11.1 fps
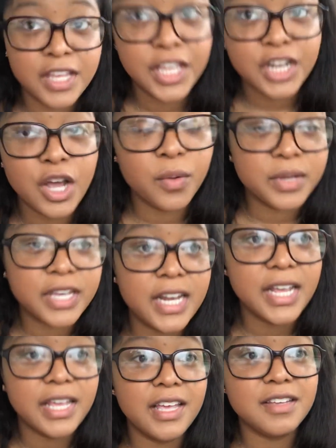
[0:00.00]
you know,
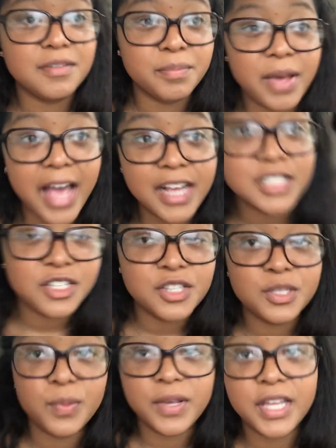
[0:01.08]
getting back into
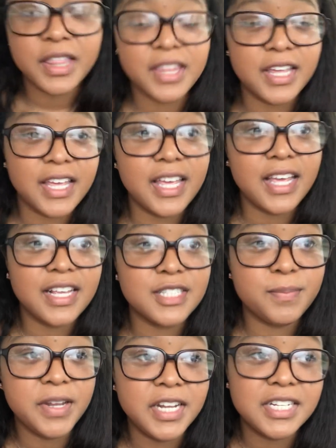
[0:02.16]
the swing of things,
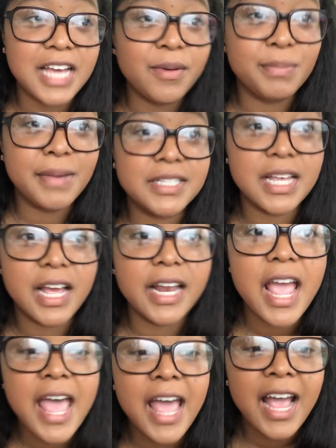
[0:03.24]
spending time with my son,
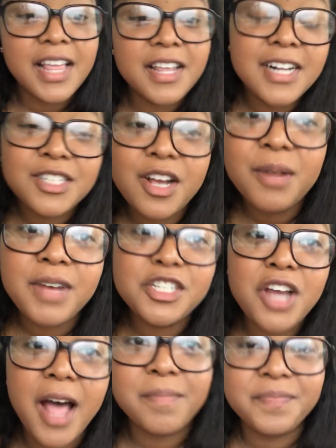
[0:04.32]
and then I started my
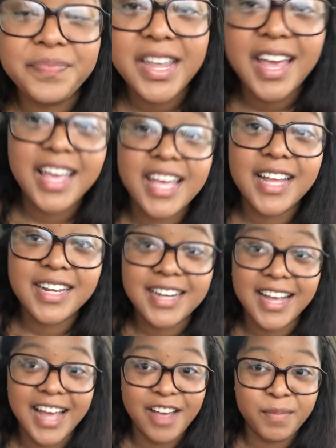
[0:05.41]
job. And
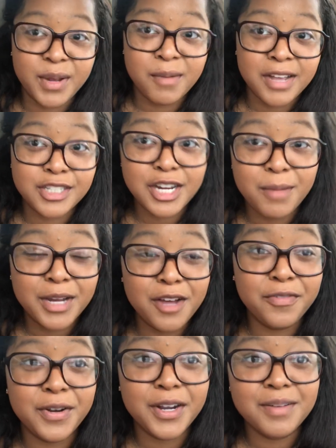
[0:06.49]
I've been on my job
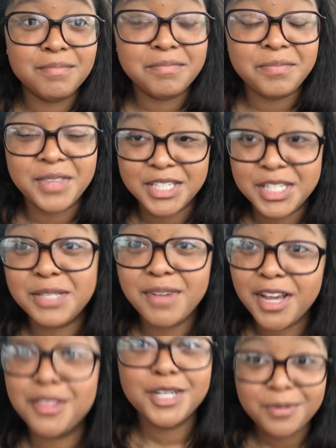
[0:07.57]
now for, this is
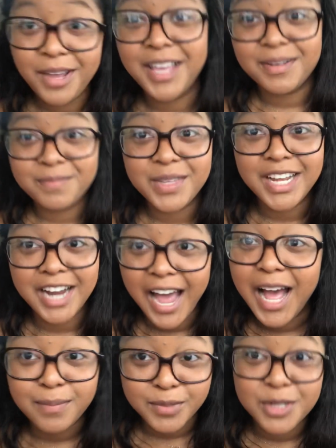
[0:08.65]
my 3rd week, and I
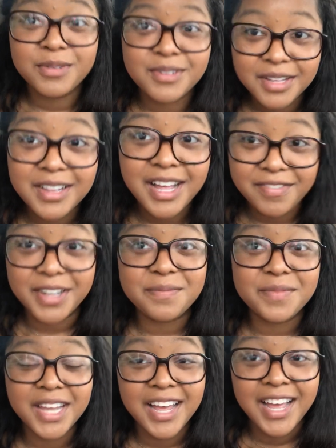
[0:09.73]
absolutely love it.
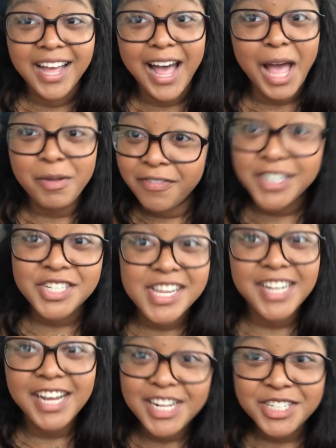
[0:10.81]
I'm officially
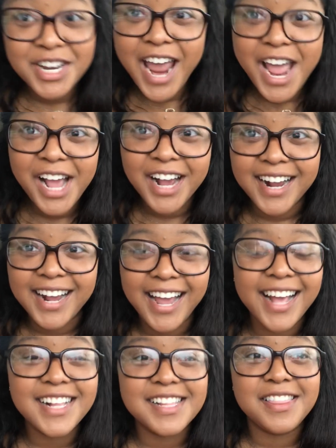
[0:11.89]
an engineer,
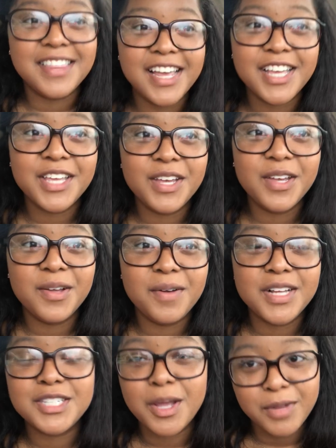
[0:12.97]
and thank you
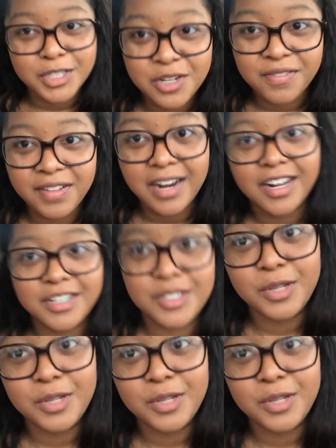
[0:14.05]
so much to the Flatiron